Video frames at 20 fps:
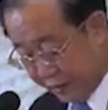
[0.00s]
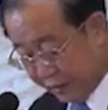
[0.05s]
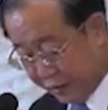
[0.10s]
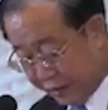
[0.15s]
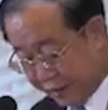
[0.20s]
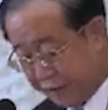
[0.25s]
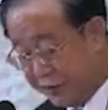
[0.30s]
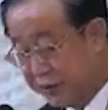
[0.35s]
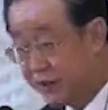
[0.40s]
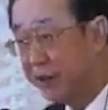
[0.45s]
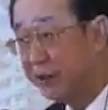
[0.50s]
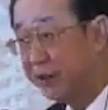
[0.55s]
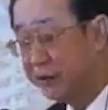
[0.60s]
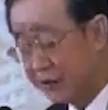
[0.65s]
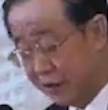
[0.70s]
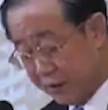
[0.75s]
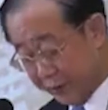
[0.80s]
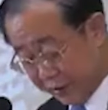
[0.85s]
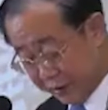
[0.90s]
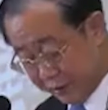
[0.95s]
Ladies and
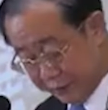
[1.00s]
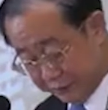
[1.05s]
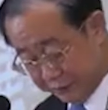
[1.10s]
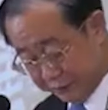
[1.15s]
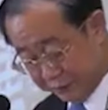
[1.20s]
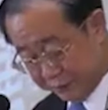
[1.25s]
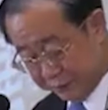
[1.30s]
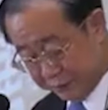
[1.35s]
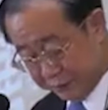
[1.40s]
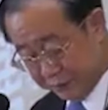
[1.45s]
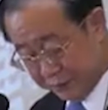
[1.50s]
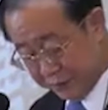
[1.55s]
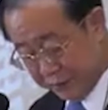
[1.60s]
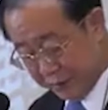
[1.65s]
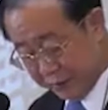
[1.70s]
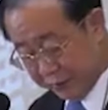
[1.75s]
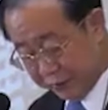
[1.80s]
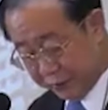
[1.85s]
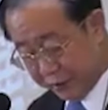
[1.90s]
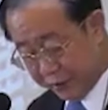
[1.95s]
gentlemen,
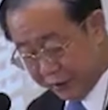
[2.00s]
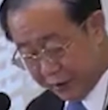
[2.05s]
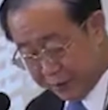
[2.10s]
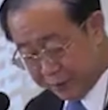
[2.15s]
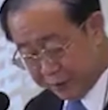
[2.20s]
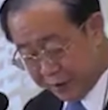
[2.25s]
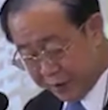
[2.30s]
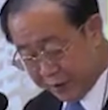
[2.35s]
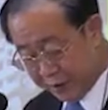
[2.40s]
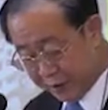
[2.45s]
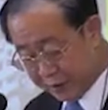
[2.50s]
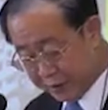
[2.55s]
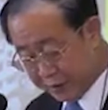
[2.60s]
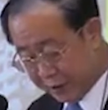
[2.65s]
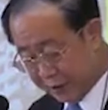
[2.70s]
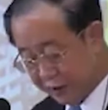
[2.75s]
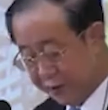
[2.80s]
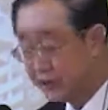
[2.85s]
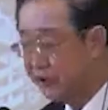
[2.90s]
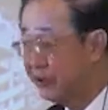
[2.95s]
for immediate
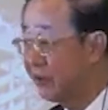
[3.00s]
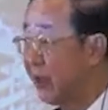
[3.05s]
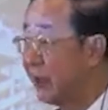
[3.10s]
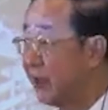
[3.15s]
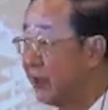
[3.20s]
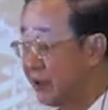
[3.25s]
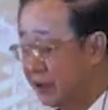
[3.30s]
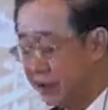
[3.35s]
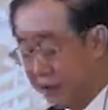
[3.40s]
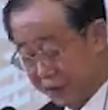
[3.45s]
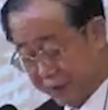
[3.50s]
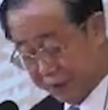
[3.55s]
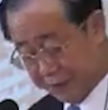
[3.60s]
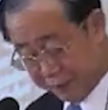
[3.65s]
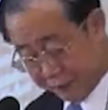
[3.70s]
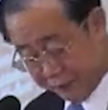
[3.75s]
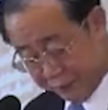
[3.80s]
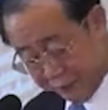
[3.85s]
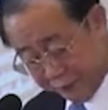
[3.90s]
term strategy,